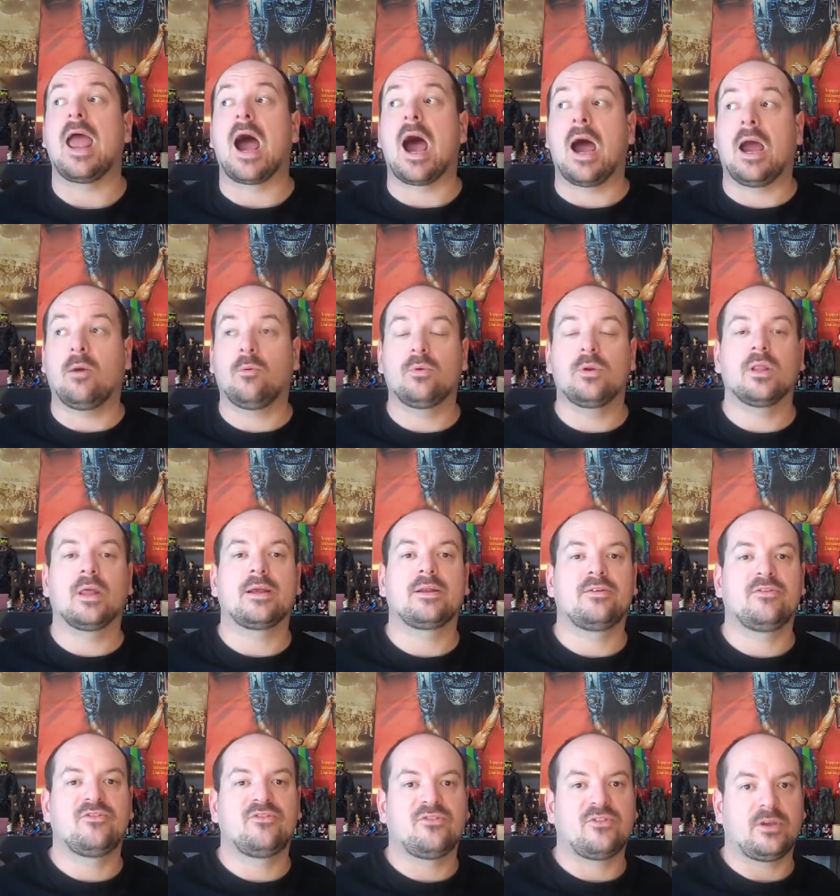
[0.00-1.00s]
I would like
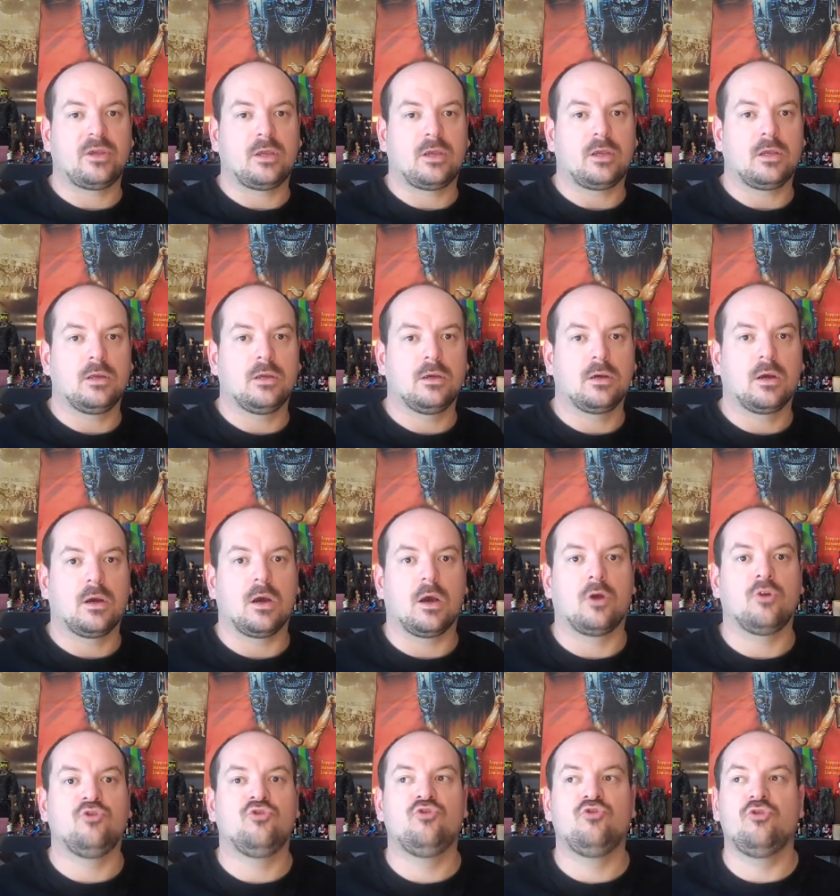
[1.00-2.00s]
to see
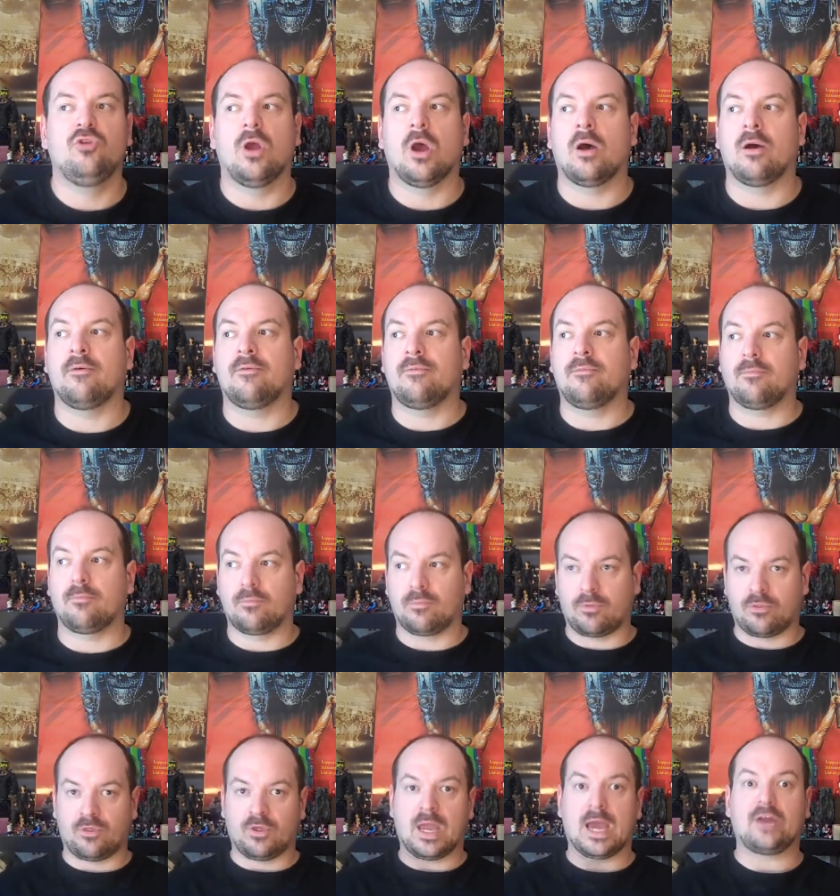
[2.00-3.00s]
a, a
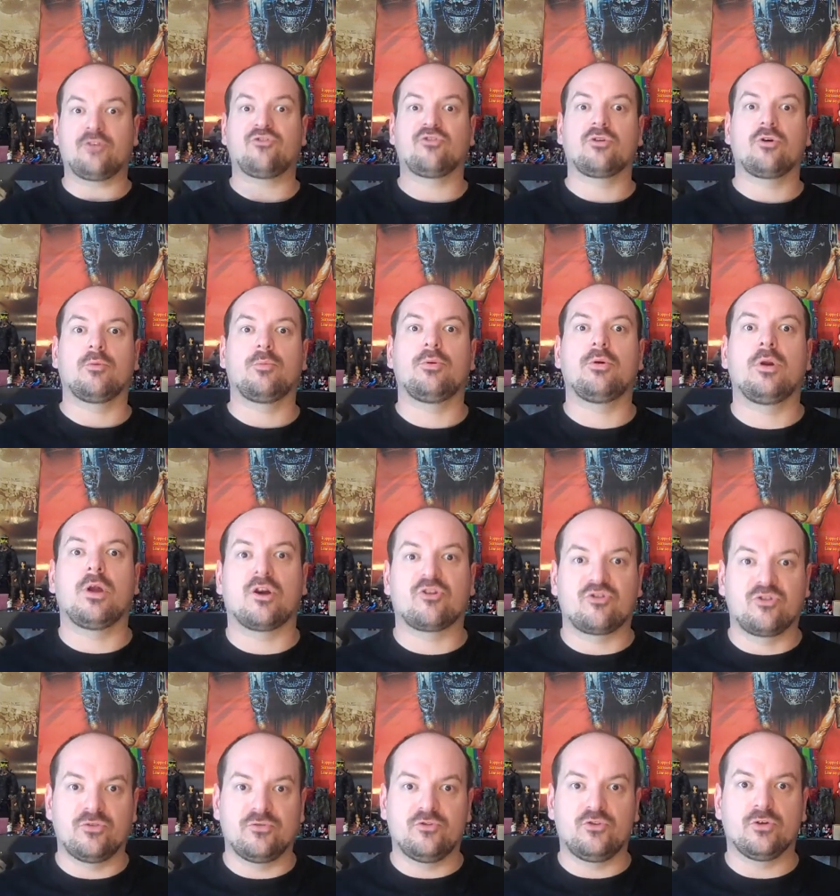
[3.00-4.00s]
theatrical
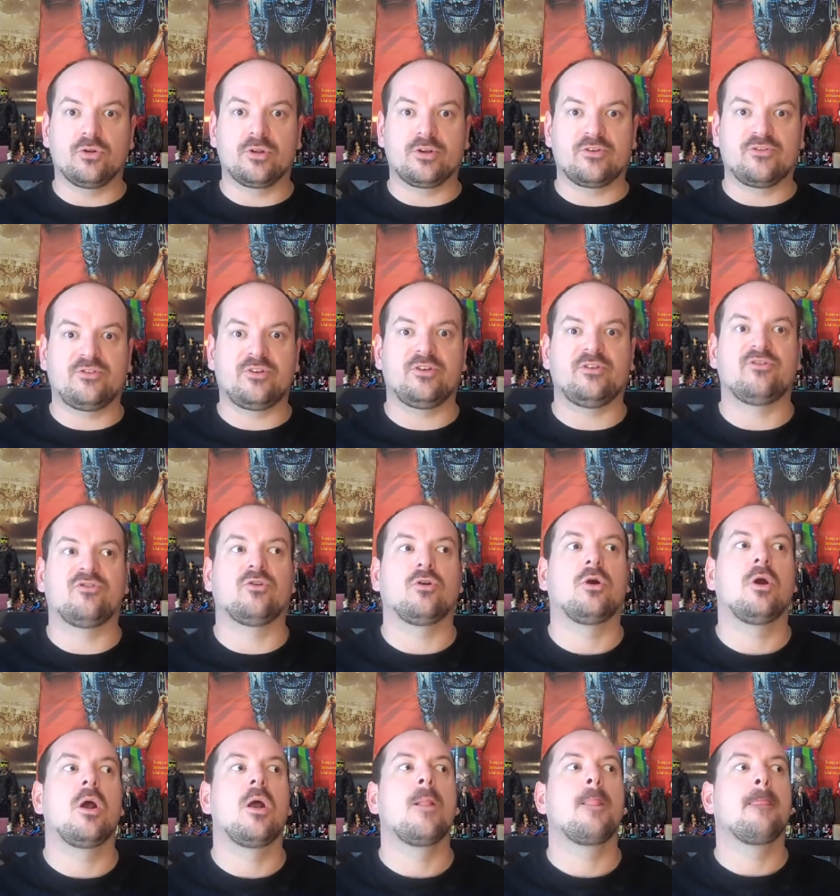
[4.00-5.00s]
production of Julius
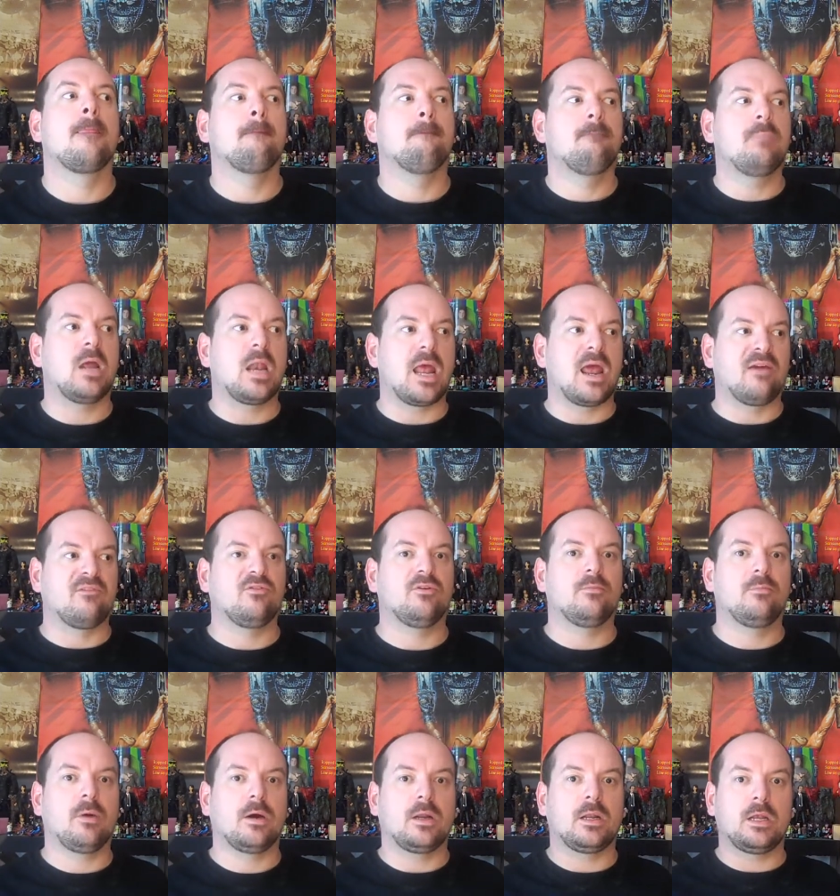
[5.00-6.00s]
Caesar, but
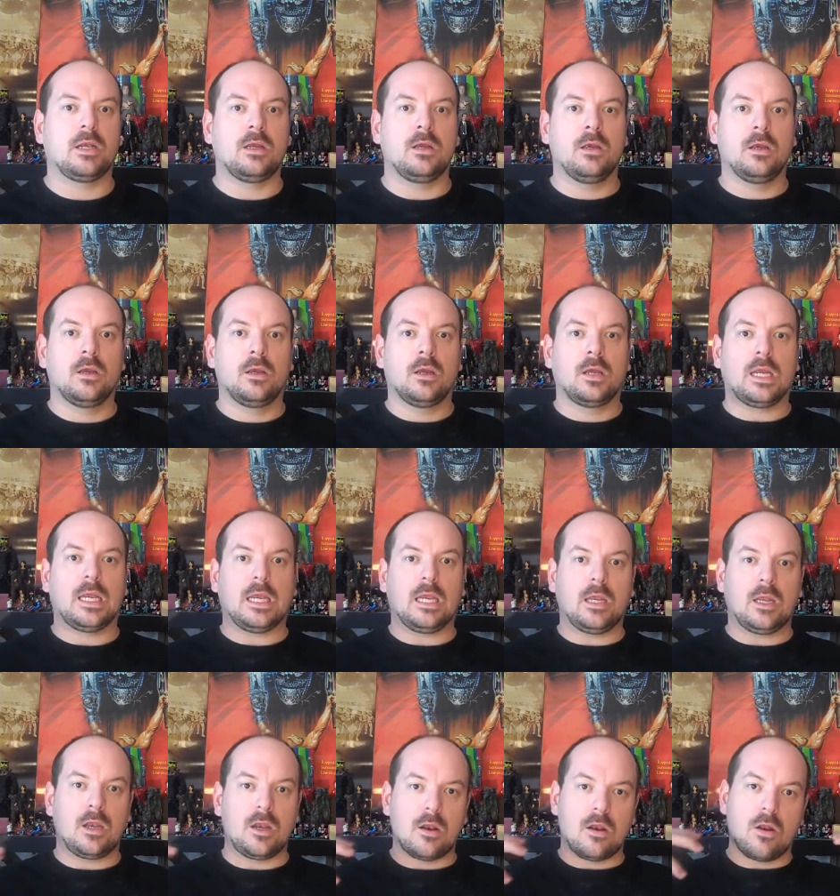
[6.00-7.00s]
everybody
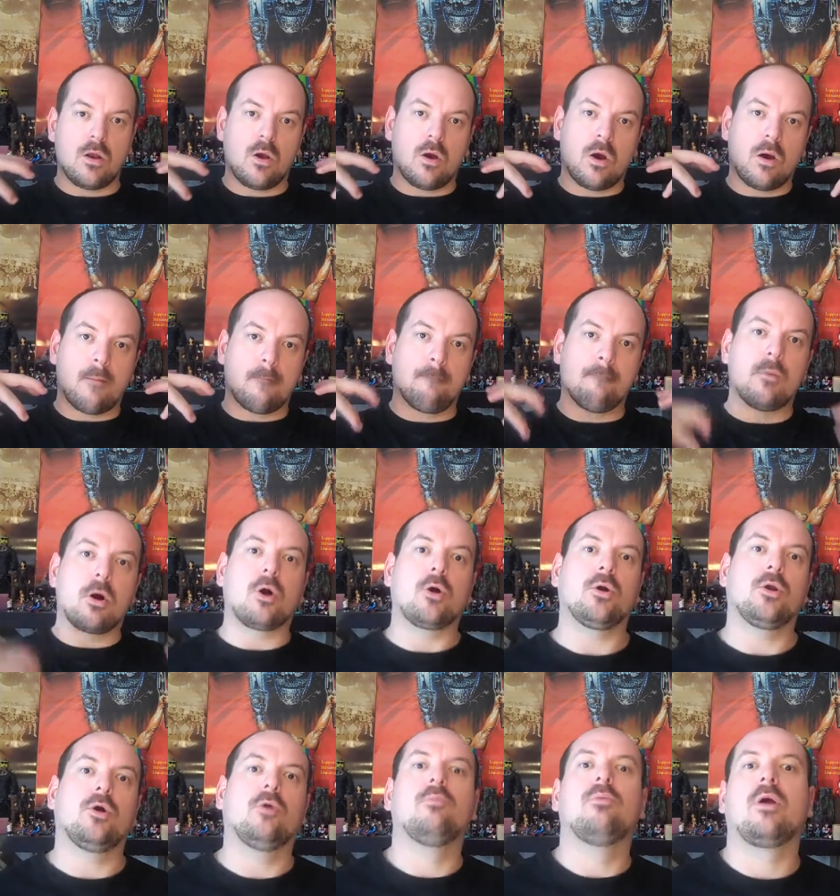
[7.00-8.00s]
in
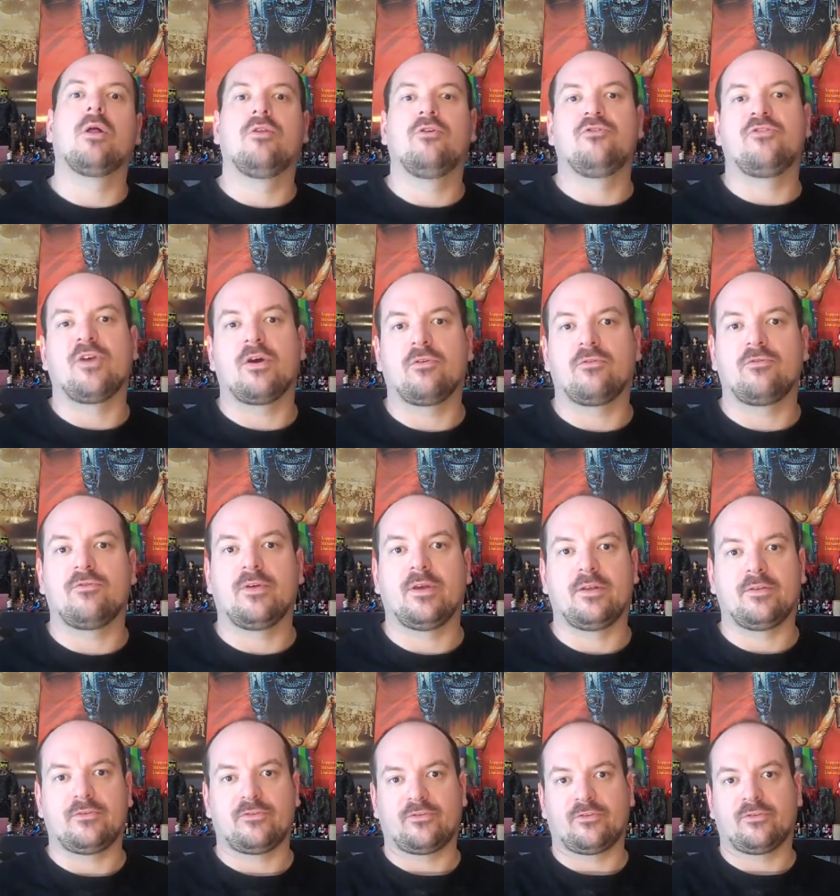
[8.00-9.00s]
Mario Brothers
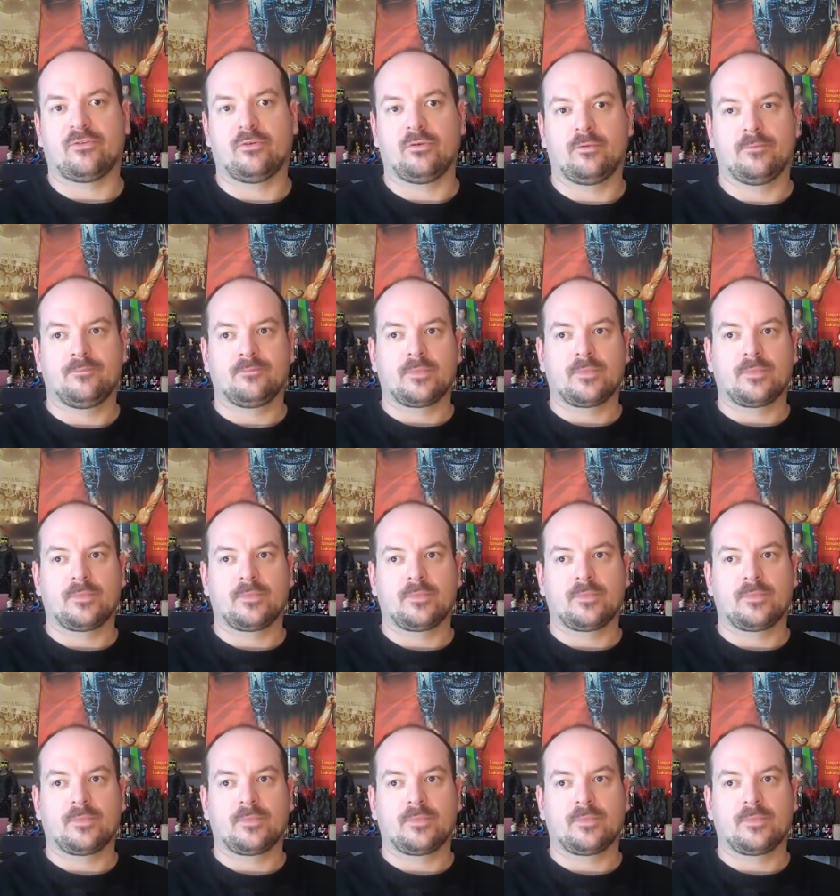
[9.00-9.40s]
outfits.